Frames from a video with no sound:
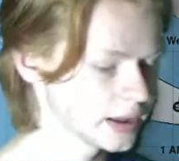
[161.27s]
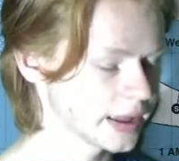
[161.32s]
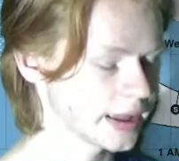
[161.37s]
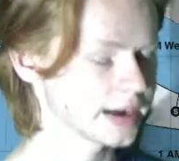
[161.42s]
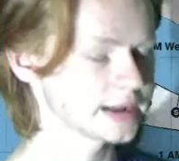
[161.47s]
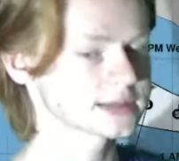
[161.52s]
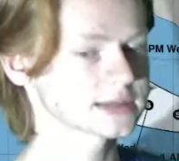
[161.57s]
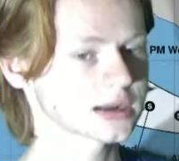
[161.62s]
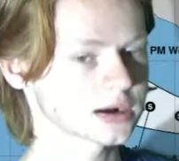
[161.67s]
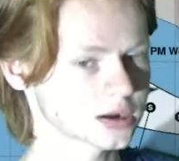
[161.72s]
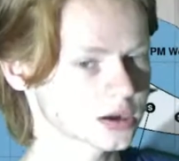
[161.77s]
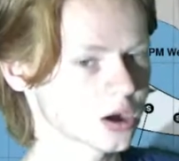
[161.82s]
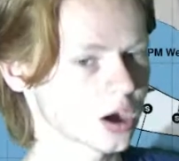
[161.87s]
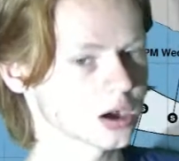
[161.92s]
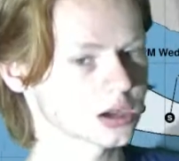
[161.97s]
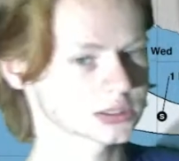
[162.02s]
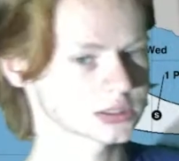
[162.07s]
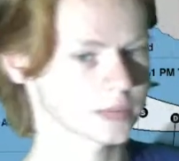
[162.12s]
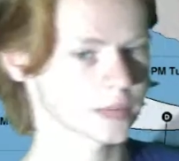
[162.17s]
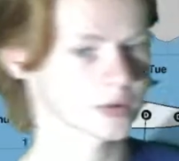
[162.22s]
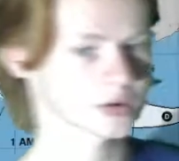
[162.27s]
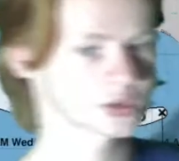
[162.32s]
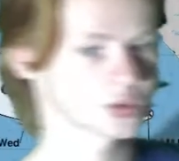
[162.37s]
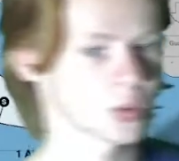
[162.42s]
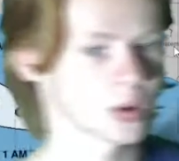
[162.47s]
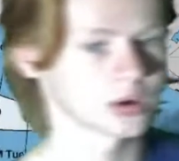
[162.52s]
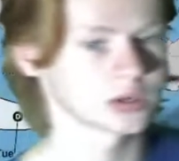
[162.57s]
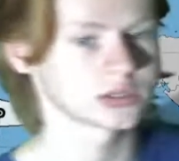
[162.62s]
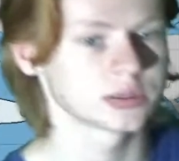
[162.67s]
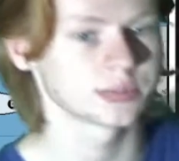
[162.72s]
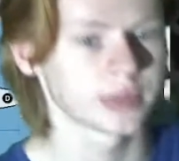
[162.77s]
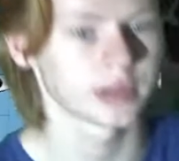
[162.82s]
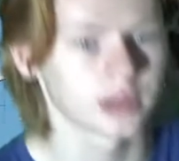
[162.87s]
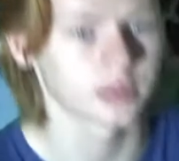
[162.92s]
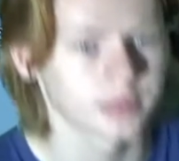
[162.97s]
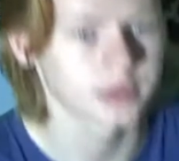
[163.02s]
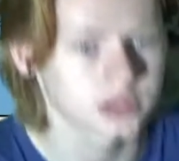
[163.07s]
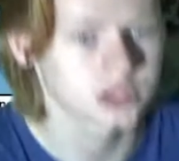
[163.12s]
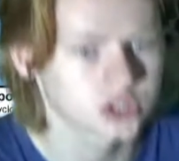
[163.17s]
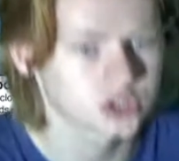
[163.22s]
and it's going to cause some of those swells to be a
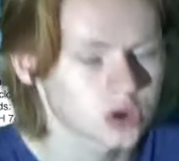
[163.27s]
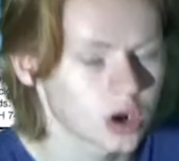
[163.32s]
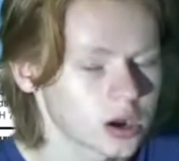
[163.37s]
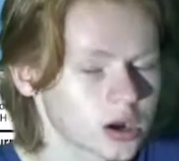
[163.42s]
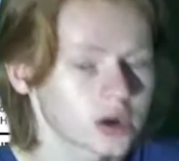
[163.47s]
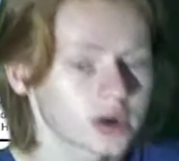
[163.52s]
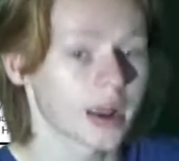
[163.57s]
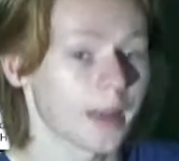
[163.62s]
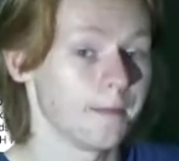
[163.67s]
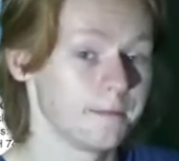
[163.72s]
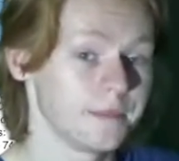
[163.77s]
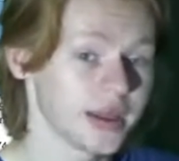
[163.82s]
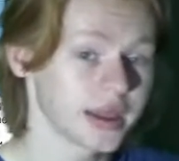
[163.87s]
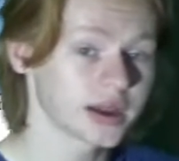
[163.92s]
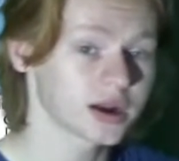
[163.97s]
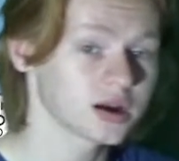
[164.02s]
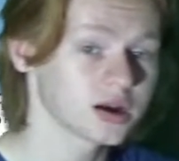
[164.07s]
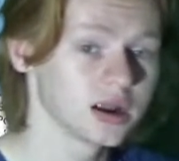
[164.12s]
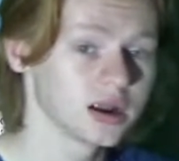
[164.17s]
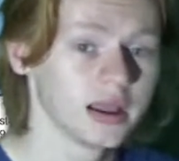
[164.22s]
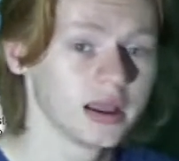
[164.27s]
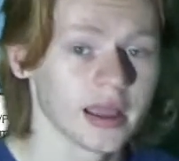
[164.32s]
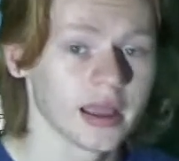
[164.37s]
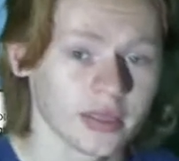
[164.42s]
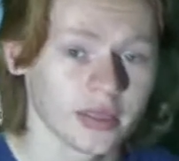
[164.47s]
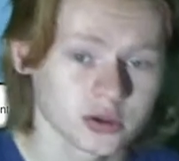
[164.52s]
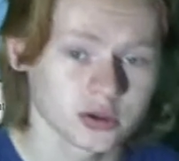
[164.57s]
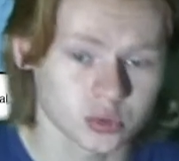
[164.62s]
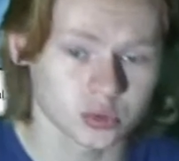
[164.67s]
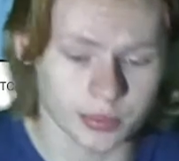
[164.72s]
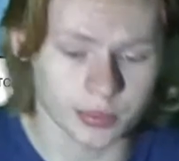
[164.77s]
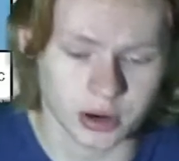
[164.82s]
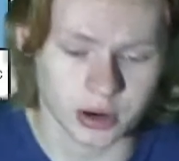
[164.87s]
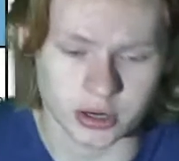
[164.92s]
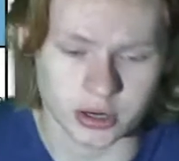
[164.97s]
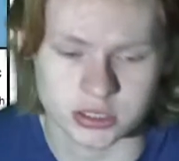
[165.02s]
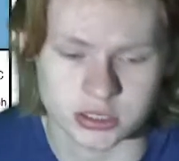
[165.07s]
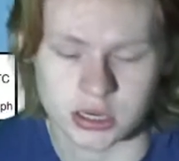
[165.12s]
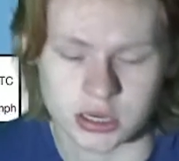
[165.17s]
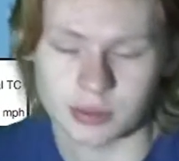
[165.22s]
little bit stronger and bigger. And those rip
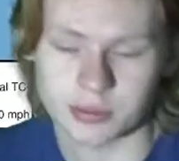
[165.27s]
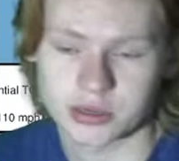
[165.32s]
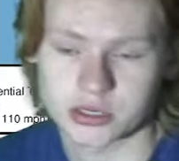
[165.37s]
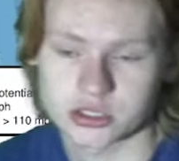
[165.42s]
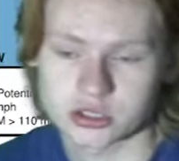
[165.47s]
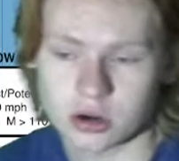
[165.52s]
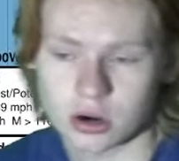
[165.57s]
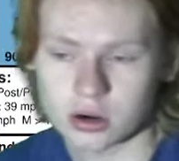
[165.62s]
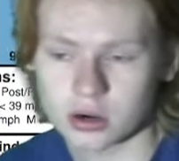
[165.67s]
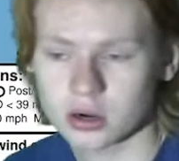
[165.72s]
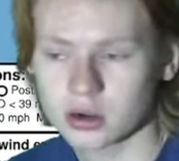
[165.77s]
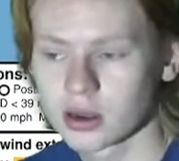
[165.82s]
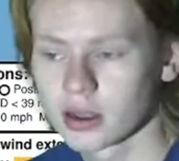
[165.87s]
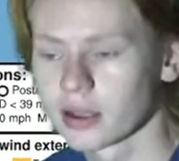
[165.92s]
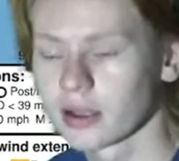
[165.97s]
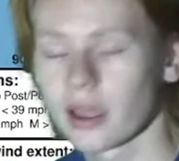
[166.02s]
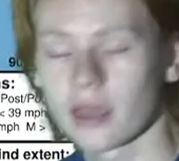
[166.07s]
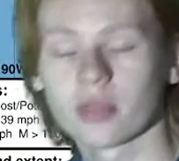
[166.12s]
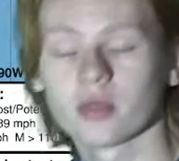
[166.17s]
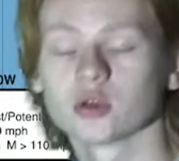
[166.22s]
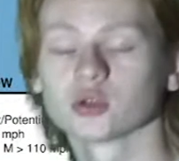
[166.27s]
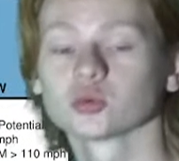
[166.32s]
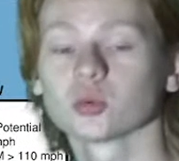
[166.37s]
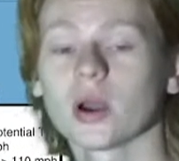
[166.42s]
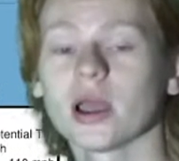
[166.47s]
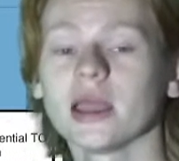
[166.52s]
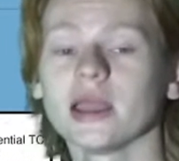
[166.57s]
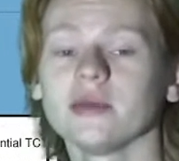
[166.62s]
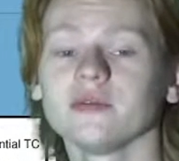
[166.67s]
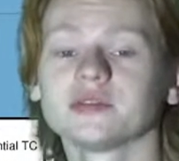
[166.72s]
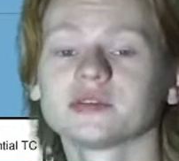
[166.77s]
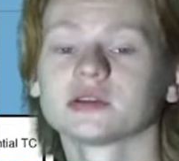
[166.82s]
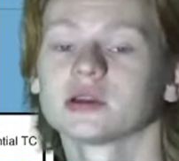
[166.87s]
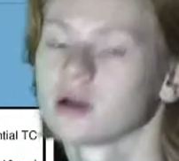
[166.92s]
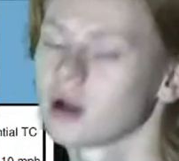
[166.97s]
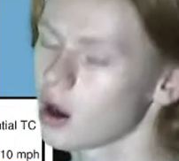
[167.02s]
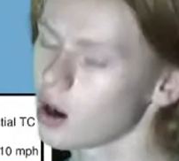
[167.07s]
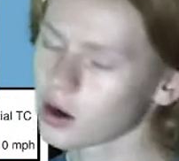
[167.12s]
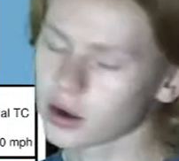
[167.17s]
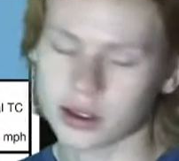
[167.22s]
currents are going to be stronger, and those waves
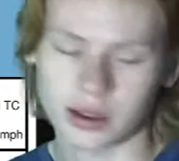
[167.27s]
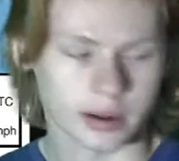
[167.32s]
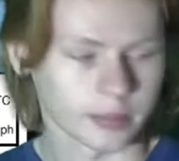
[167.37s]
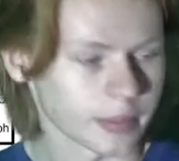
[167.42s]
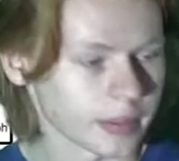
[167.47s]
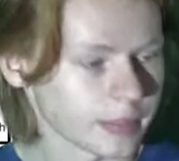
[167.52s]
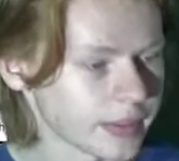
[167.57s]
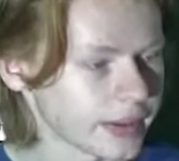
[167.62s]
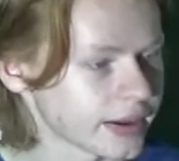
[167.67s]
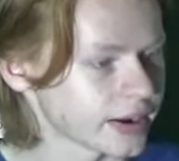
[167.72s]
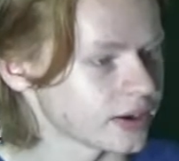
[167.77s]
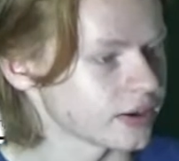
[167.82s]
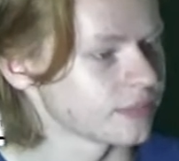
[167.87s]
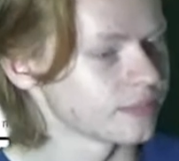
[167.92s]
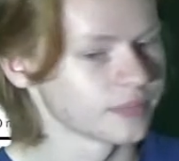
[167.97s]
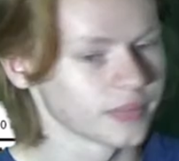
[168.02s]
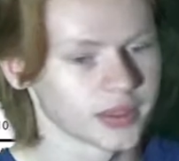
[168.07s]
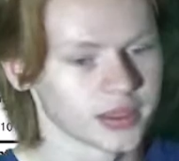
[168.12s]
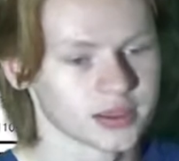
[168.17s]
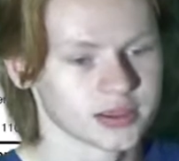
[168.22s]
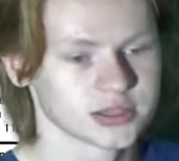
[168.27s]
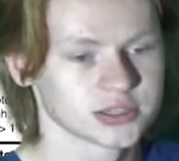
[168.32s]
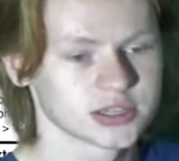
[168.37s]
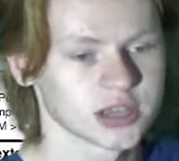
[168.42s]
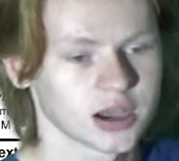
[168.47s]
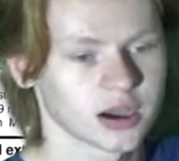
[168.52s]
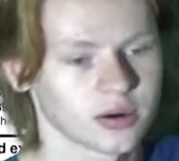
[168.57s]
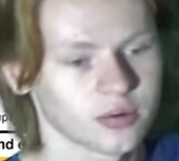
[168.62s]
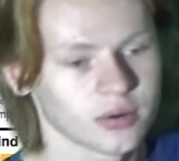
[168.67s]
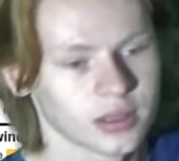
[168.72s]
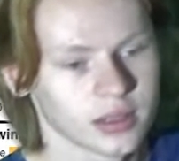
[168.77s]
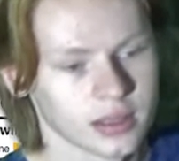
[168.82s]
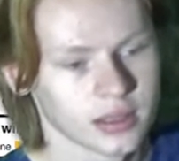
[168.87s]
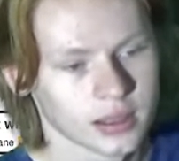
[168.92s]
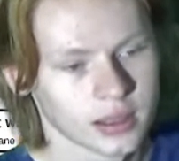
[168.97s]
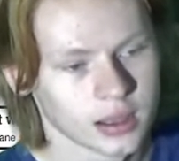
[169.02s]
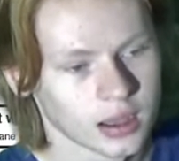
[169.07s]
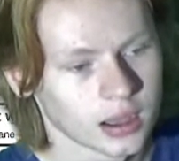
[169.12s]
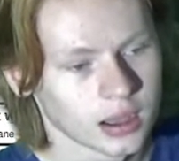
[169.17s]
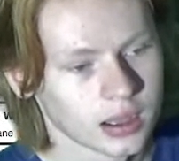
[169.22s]
are going to be bigger. So
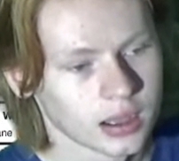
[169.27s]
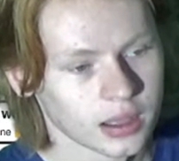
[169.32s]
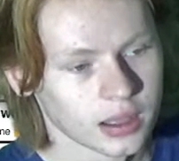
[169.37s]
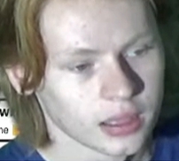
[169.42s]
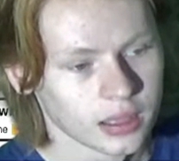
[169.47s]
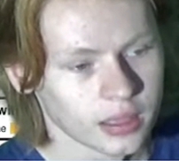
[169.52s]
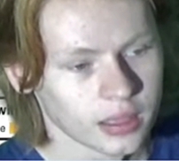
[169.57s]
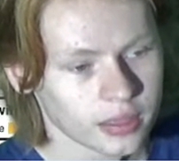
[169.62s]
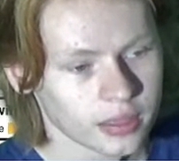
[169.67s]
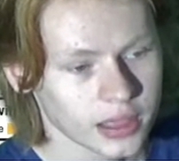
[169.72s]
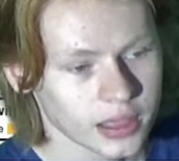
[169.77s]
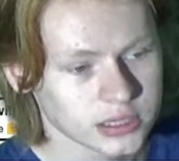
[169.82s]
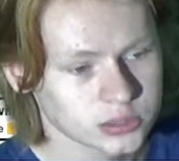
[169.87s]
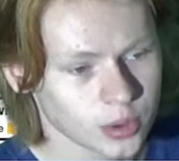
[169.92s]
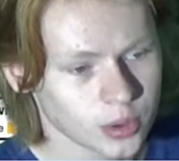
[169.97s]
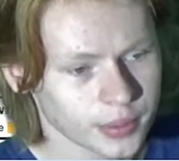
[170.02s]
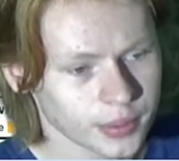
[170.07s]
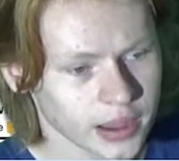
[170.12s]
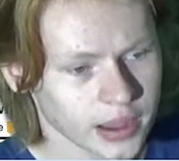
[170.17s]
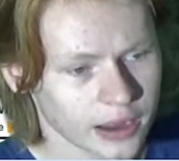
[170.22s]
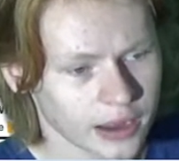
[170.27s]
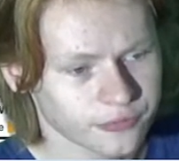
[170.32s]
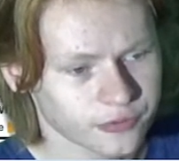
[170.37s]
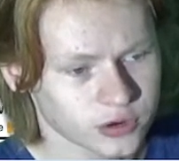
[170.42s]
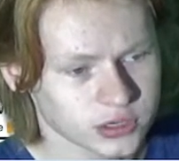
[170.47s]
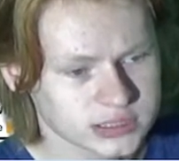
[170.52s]
that's what we got for